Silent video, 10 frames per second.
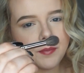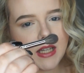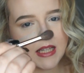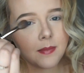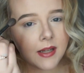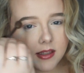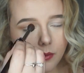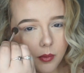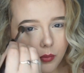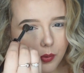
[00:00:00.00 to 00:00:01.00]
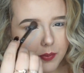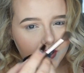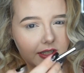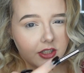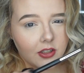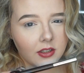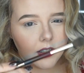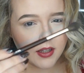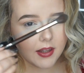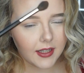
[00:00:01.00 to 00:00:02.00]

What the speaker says: This means I want more precision.